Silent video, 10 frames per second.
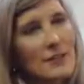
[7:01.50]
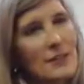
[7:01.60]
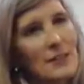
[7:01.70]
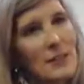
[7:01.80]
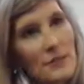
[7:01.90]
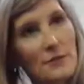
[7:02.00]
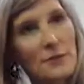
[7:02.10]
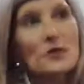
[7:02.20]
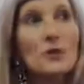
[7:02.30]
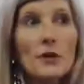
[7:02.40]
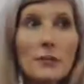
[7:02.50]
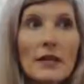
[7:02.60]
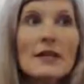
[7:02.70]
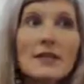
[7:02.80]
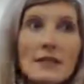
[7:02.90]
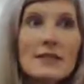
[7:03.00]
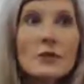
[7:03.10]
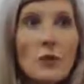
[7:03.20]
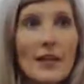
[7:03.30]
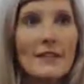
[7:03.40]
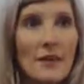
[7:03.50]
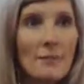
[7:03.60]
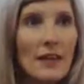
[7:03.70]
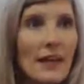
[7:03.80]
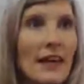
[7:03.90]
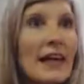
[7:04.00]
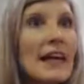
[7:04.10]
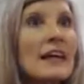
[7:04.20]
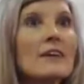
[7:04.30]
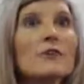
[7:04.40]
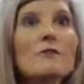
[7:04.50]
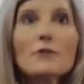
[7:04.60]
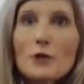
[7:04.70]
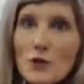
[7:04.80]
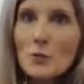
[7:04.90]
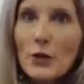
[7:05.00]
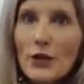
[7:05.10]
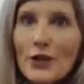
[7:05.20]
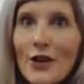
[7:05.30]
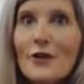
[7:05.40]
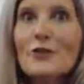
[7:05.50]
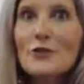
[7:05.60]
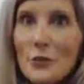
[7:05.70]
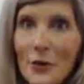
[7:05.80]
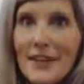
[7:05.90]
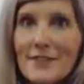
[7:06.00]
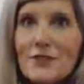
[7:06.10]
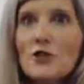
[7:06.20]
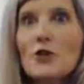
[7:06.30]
the details of her story, but it is quite something. And in her first book called The Choice, she